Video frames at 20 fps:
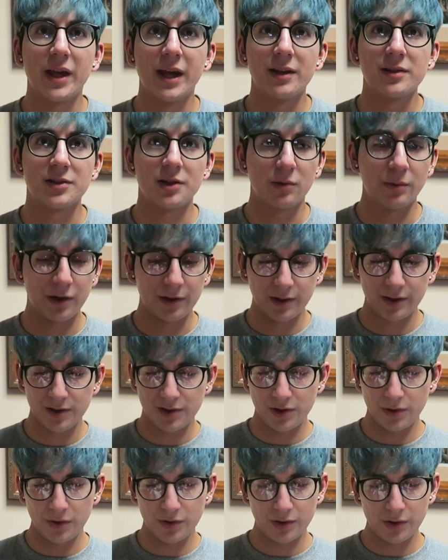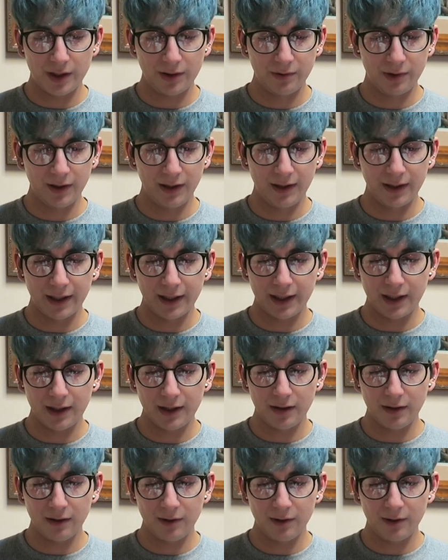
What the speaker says: cancer awareness too, so I really like